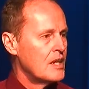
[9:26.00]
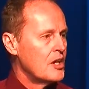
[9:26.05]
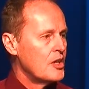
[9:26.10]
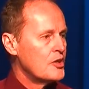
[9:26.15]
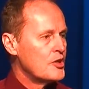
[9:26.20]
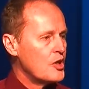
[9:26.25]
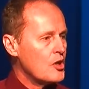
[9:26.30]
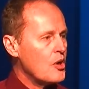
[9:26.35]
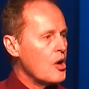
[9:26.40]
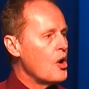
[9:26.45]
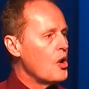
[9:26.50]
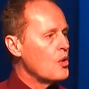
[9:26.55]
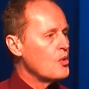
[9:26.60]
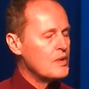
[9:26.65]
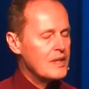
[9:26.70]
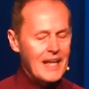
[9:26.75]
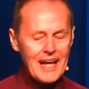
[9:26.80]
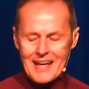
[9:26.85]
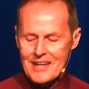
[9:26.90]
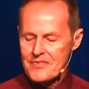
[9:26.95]
Your whole
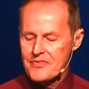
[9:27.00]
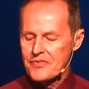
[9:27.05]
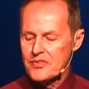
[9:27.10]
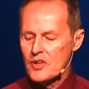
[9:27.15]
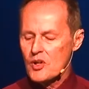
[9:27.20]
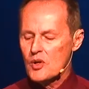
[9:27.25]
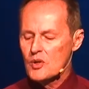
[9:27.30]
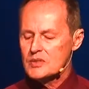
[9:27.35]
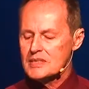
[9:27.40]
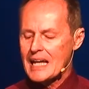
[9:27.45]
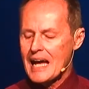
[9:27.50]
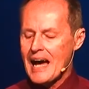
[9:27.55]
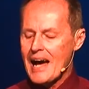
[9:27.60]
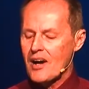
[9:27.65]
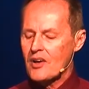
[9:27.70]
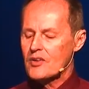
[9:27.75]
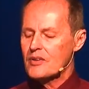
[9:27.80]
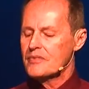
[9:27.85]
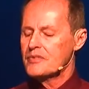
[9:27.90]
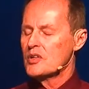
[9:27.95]
life flows
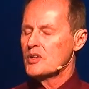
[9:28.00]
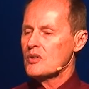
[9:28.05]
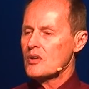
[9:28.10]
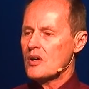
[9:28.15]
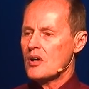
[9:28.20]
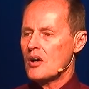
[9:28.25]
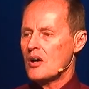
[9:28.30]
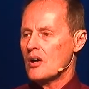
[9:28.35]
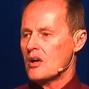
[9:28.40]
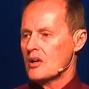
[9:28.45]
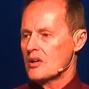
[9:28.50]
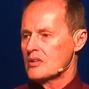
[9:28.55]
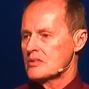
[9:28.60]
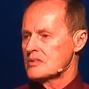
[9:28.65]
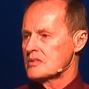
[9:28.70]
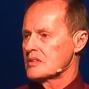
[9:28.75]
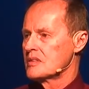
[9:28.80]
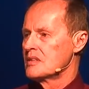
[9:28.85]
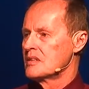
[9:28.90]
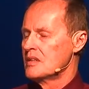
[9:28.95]
out of your
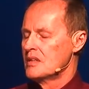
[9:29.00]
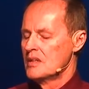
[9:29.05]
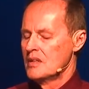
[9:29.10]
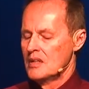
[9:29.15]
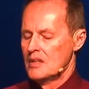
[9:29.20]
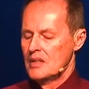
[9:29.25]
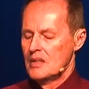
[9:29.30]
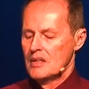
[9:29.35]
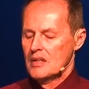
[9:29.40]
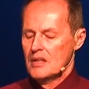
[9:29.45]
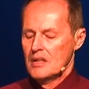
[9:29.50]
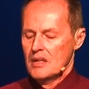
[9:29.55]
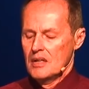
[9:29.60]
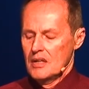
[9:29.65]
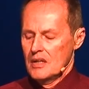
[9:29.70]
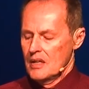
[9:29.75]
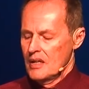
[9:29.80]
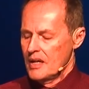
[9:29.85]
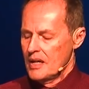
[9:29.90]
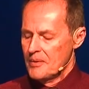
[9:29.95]
heart.
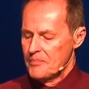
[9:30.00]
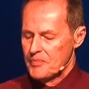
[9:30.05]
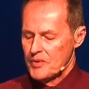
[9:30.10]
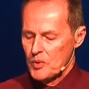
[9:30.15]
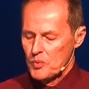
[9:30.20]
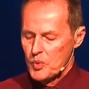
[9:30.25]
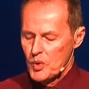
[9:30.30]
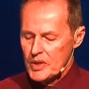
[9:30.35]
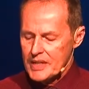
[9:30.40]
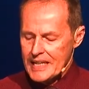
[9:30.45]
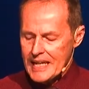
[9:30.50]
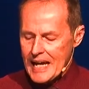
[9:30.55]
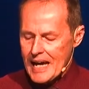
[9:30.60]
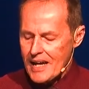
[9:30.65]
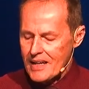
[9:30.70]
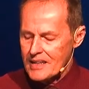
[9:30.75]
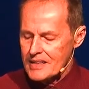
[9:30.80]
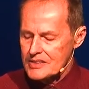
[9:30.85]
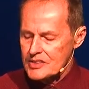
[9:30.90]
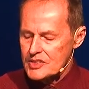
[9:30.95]
Woody
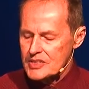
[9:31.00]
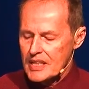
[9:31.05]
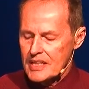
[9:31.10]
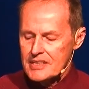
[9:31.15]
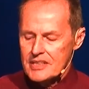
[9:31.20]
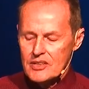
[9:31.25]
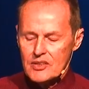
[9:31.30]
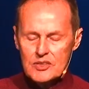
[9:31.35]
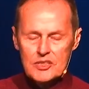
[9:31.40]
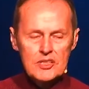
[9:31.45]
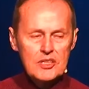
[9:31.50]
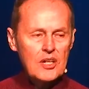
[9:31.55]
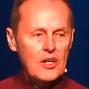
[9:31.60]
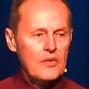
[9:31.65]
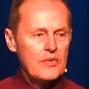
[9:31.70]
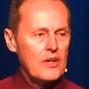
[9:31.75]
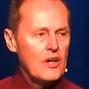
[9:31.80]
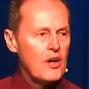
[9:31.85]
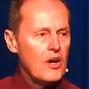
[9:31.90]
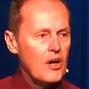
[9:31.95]
Allen said years
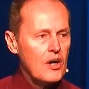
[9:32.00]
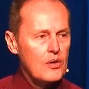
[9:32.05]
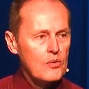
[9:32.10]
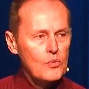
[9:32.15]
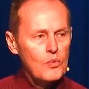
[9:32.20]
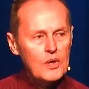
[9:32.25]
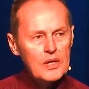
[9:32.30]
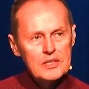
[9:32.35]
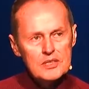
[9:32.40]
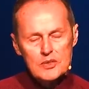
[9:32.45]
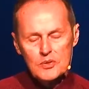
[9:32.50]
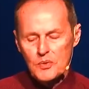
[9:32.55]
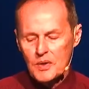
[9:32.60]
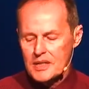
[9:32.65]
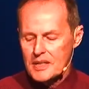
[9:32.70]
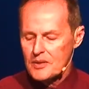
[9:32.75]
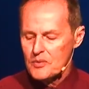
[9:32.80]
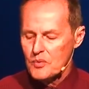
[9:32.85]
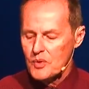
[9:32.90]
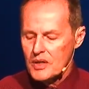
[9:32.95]
ago, the heart wants
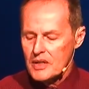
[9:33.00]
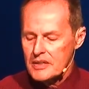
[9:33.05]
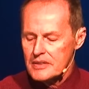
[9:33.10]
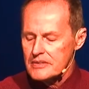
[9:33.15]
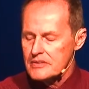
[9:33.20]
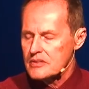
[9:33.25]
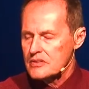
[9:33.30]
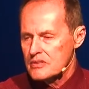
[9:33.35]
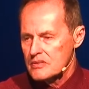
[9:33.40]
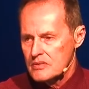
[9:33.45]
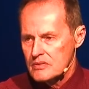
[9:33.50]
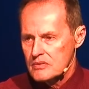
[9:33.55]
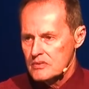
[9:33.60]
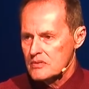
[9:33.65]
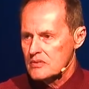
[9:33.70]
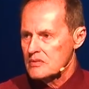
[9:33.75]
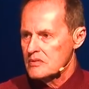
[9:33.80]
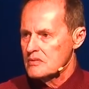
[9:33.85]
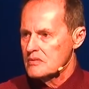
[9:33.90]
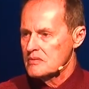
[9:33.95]
what it wants.
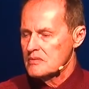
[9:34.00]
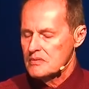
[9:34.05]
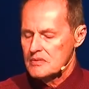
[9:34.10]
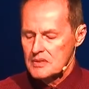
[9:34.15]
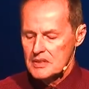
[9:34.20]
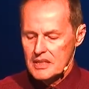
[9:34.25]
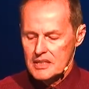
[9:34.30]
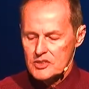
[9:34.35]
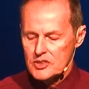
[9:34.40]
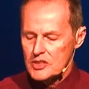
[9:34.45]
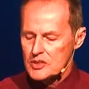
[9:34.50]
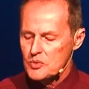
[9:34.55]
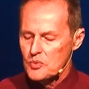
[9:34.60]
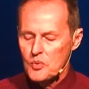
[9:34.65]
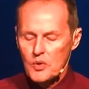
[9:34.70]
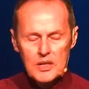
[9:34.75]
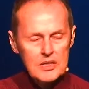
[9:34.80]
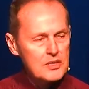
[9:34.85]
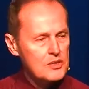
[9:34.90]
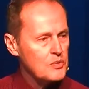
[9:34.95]
It just
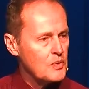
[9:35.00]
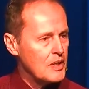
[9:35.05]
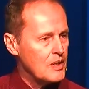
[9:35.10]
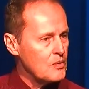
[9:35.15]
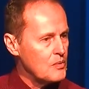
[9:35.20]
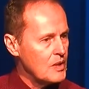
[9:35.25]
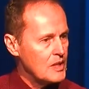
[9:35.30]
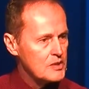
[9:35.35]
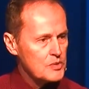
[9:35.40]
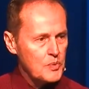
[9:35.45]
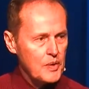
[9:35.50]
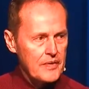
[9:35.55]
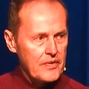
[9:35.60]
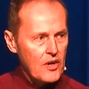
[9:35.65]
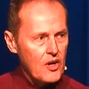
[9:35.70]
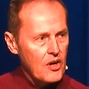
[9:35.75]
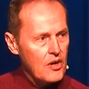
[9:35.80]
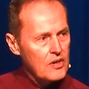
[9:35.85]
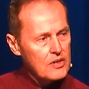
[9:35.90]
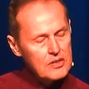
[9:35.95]
wants what it wants. Where
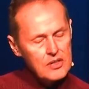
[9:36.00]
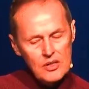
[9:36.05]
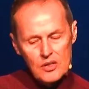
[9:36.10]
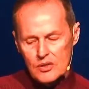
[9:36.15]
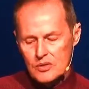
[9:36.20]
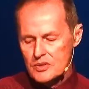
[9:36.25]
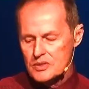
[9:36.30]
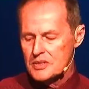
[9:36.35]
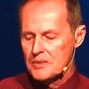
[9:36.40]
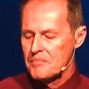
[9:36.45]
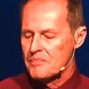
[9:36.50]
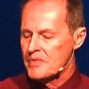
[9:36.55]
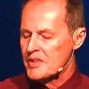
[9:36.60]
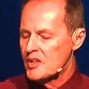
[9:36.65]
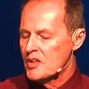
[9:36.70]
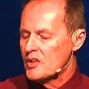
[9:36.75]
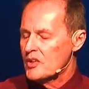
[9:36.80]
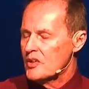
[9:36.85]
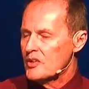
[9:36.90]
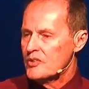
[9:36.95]
the heart goes,
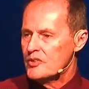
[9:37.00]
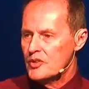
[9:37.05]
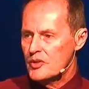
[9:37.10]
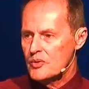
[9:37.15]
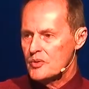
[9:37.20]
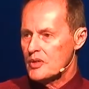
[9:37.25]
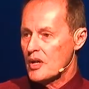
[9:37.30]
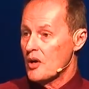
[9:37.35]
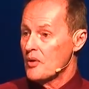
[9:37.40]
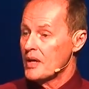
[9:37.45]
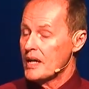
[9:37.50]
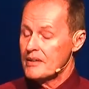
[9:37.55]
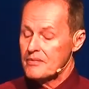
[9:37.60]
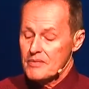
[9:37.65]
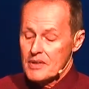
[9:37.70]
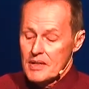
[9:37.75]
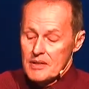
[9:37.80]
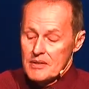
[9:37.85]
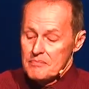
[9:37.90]
you go. And